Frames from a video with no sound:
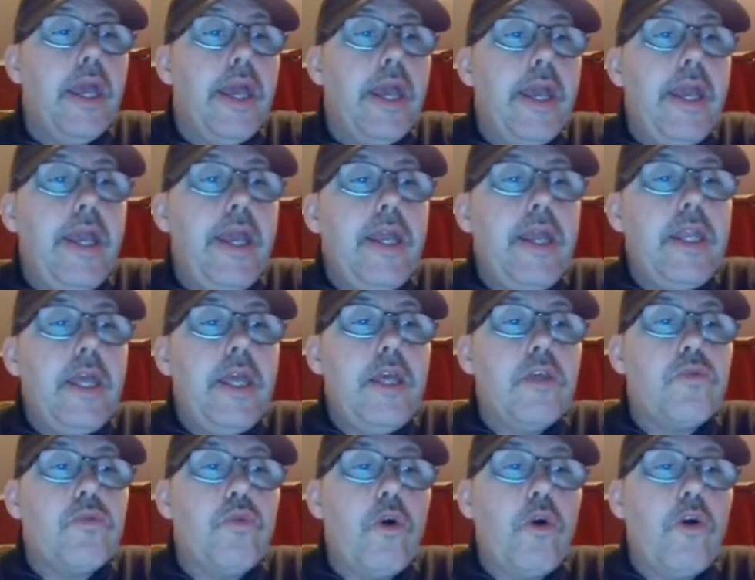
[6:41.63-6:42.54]
It
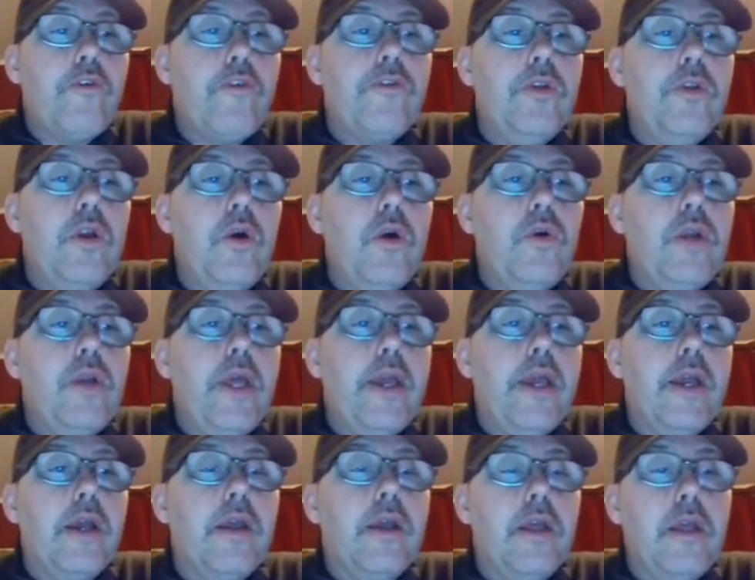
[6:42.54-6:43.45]
is worth
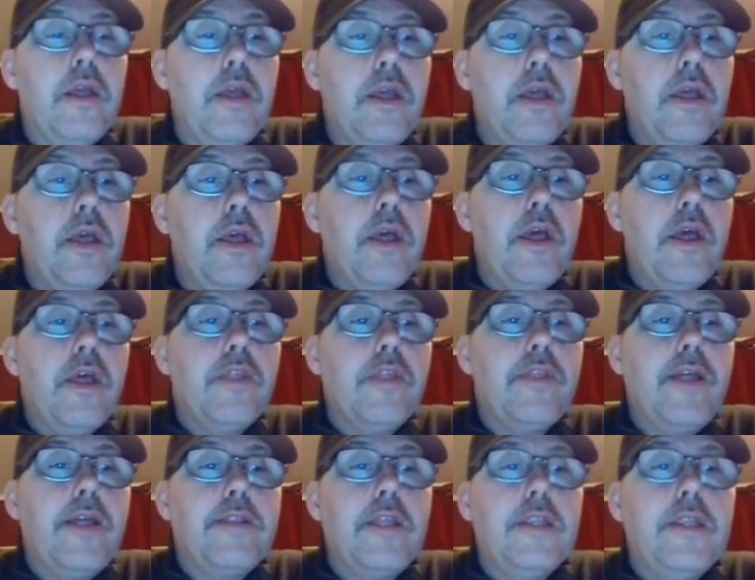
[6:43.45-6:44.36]
noting
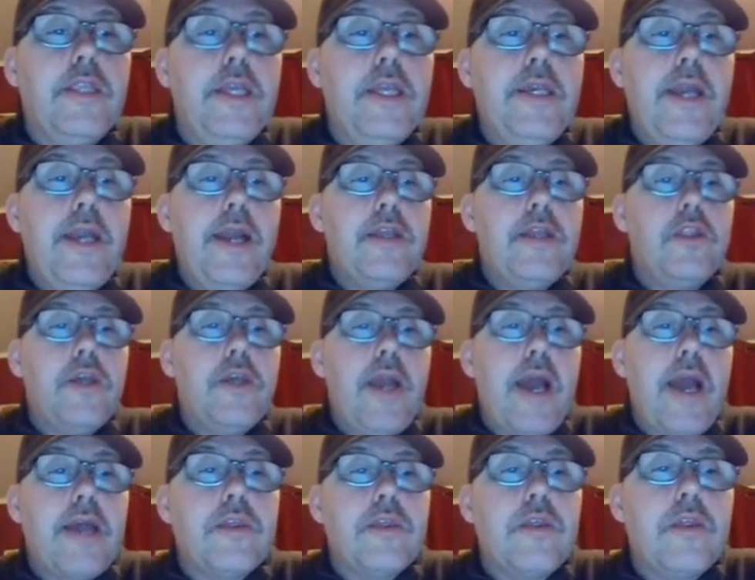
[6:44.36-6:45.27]
that the
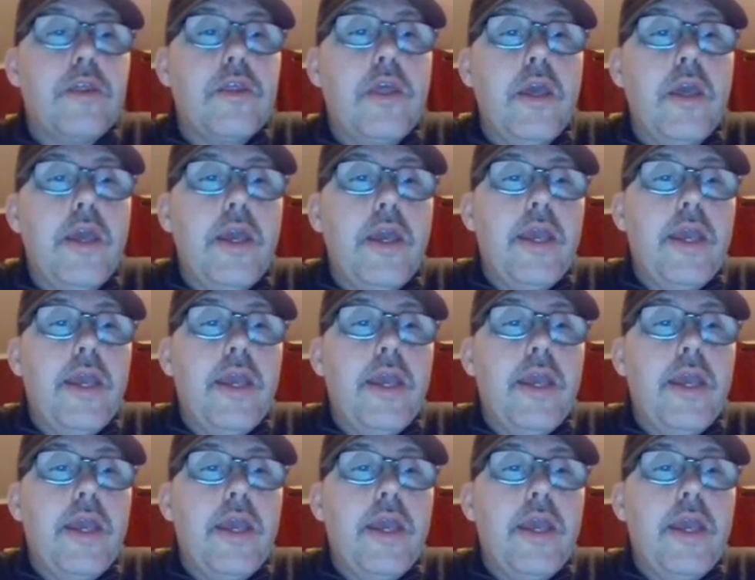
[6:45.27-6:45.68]
DHS,